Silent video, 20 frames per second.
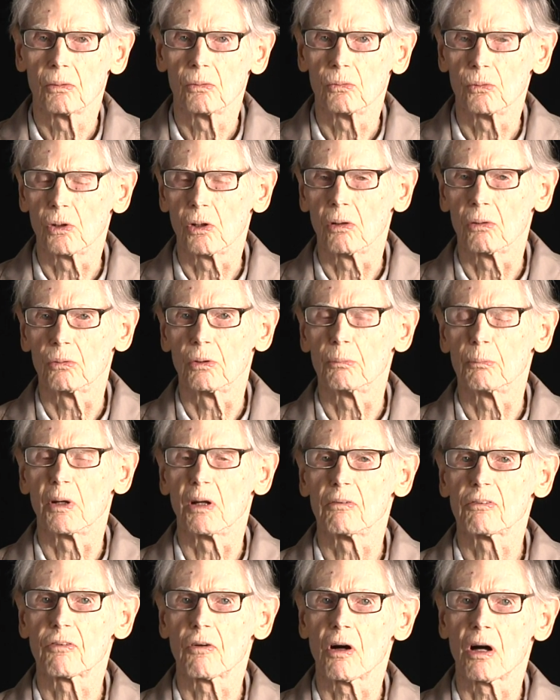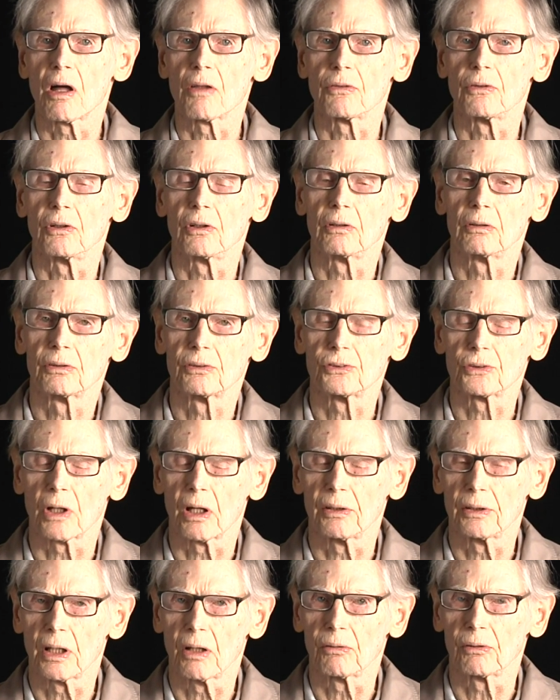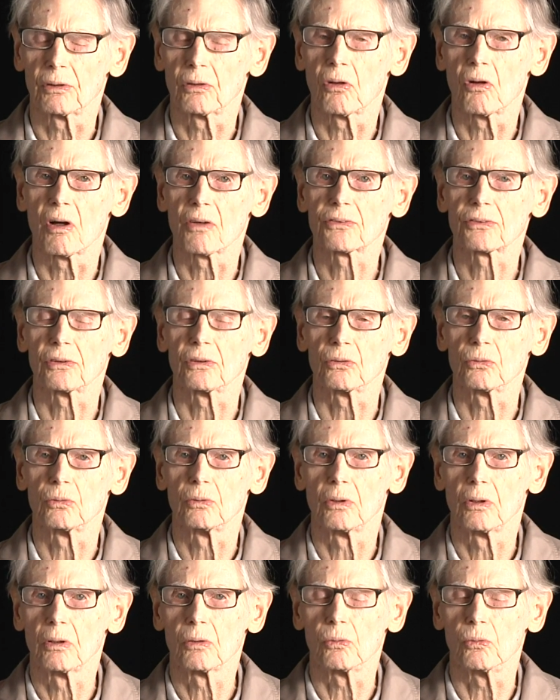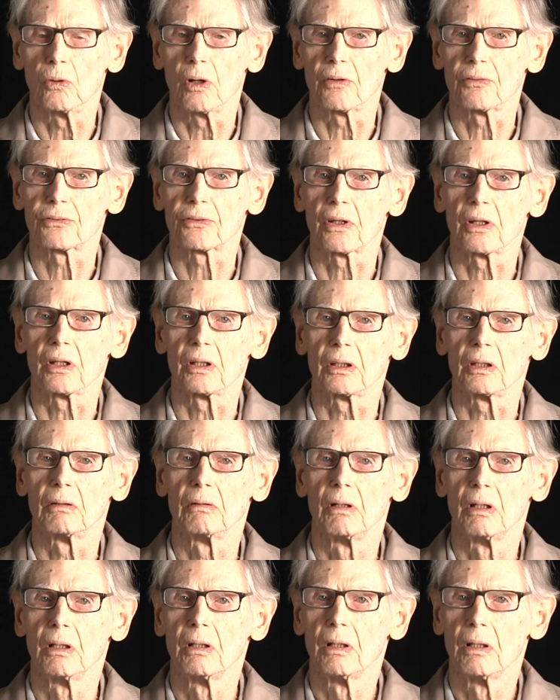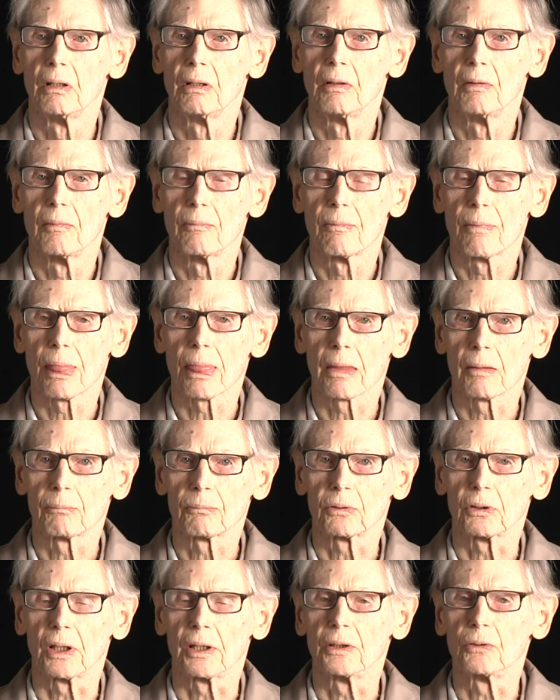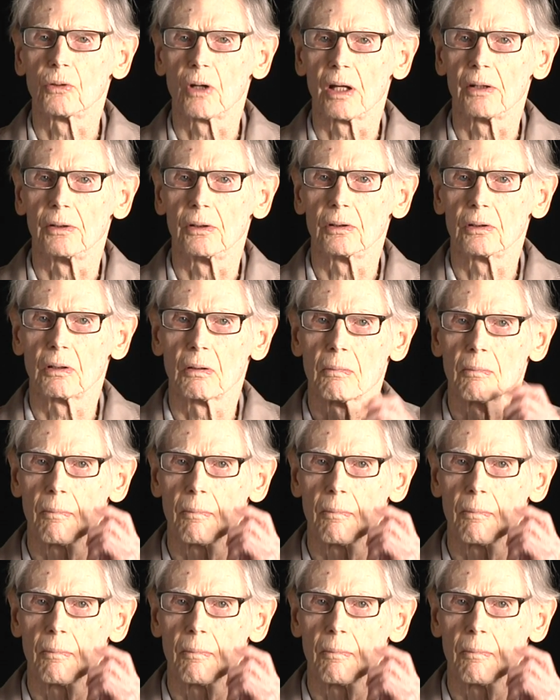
world where my father, John Howard Lawson, was a playwriter